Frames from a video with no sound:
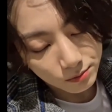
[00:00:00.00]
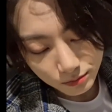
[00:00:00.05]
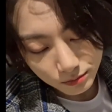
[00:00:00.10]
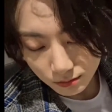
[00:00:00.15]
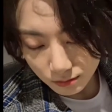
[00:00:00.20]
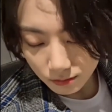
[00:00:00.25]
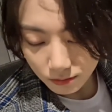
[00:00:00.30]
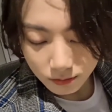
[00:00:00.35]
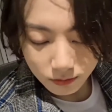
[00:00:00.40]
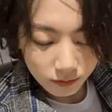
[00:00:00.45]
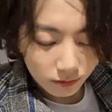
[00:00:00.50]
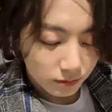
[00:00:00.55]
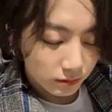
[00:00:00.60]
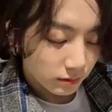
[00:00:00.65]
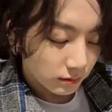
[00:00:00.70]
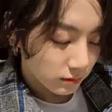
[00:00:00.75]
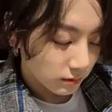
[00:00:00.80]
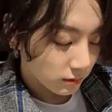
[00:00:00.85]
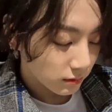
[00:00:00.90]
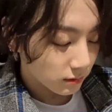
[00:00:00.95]
Like,
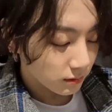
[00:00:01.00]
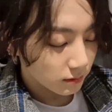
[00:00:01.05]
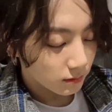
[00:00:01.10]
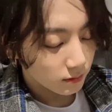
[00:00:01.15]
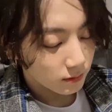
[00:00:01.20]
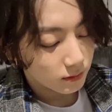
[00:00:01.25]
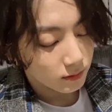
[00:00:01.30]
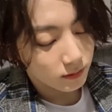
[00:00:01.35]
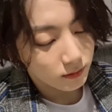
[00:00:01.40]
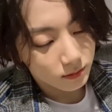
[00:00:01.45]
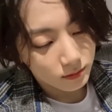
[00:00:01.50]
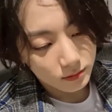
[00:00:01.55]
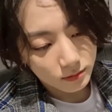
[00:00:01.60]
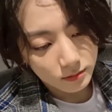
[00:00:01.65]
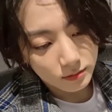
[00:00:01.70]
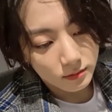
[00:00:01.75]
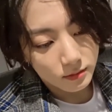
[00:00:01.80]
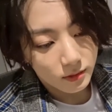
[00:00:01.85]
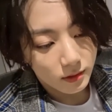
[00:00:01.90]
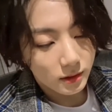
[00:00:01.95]
look at his
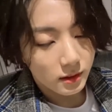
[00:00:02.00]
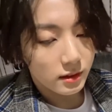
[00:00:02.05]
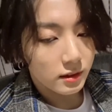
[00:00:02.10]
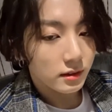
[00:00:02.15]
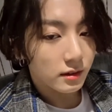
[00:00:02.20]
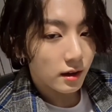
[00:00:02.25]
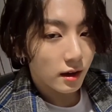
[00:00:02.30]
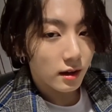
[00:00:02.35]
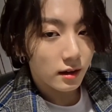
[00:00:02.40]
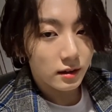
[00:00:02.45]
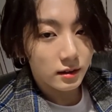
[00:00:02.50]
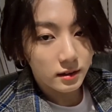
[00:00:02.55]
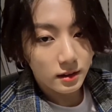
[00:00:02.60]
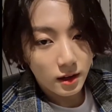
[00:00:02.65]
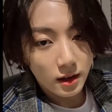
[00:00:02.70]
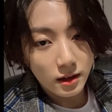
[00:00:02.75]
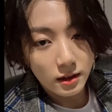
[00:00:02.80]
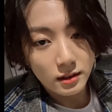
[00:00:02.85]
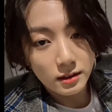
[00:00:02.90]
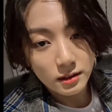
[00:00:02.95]
lips. They're so
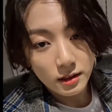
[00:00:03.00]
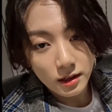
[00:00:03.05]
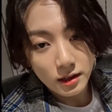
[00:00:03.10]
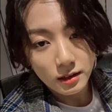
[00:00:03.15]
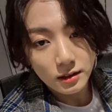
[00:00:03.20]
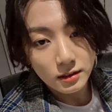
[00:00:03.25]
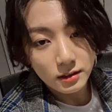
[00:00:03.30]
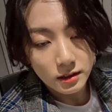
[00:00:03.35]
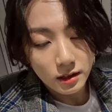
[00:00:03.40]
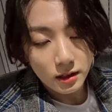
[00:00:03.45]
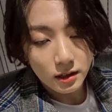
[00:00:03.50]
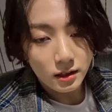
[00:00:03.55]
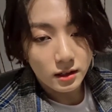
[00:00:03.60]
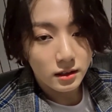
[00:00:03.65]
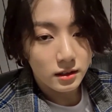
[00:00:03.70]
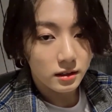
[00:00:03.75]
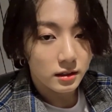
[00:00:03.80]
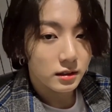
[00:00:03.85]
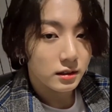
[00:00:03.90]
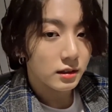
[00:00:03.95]
perfect.
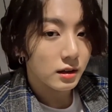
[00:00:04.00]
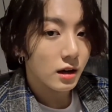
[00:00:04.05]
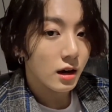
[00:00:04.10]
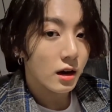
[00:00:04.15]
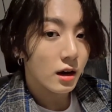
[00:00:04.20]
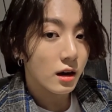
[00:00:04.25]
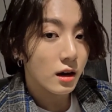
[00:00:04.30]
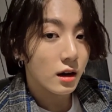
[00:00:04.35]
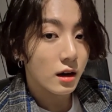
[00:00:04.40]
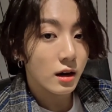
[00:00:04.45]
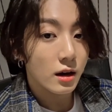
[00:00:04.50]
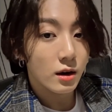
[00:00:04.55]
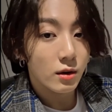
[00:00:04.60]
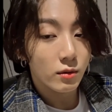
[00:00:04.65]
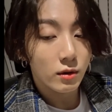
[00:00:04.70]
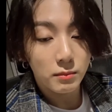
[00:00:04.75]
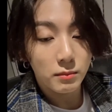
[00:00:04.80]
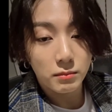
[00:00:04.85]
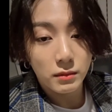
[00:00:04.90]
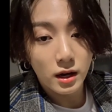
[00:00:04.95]
They're so
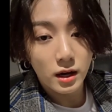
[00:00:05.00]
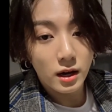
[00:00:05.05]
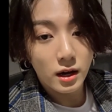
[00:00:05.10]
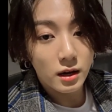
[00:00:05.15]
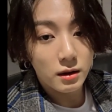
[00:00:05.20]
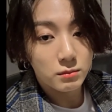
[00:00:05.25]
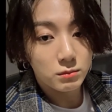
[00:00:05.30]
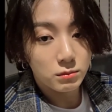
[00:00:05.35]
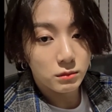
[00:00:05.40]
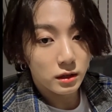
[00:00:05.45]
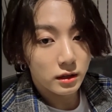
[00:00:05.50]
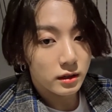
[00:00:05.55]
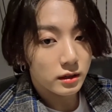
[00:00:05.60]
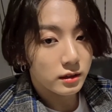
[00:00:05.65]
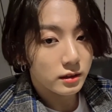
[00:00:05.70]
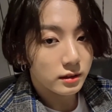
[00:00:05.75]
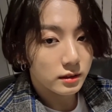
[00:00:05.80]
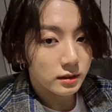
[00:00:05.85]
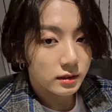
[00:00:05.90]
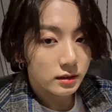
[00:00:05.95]
cute.
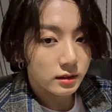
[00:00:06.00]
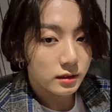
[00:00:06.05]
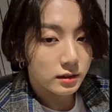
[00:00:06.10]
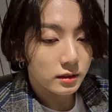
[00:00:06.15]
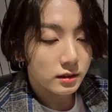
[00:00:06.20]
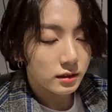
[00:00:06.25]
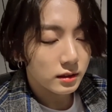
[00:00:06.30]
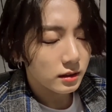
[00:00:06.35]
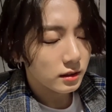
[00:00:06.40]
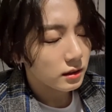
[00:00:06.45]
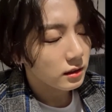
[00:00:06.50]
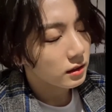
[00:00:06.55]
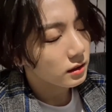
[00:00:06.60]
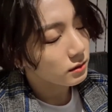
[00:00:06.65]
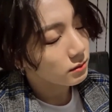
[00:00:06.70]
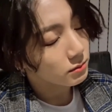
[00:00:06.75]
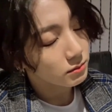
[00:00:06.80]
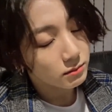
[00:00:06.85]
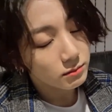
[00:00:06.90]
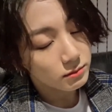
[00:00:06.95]
I just wanna...
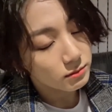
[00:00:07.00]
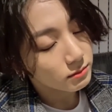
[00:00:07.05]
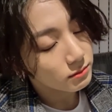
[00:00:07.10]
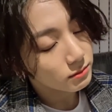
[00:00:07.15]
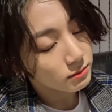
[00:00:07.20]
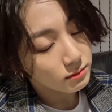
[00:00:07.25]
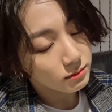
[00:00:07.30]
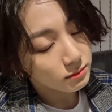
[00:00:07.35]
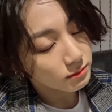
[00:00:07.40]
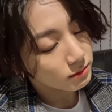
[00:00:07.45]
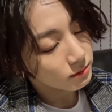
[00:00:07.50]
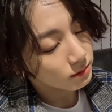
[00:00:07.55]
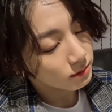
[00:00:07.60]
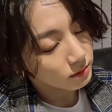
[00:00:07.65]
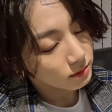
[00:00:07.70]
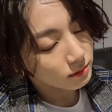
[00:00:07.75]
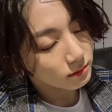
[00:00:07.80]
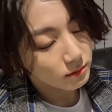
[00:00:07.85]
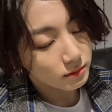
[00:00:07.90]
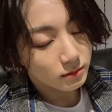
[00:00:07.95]
Okay,
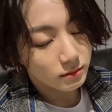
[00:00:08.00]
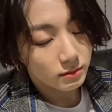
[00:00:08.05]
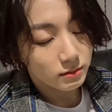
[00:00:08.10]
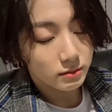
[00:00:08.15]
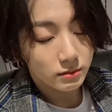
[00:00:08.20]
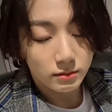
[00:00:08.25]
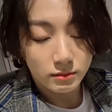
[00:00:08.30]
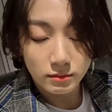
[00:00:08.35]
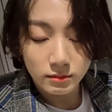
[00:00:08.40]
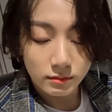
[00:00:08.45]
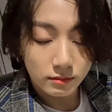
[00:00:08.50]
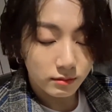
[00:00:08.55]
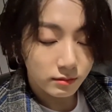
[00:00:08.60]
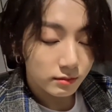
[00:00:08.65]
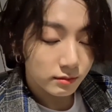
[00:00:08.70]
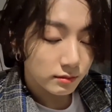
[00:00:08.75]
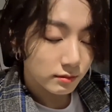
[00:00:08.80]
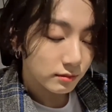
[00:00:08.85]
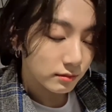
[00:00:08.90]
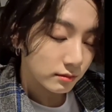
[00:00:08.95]
we're not gonna go
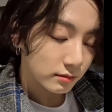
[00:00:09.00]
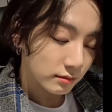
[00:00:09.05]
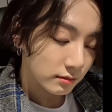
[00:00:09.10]
there.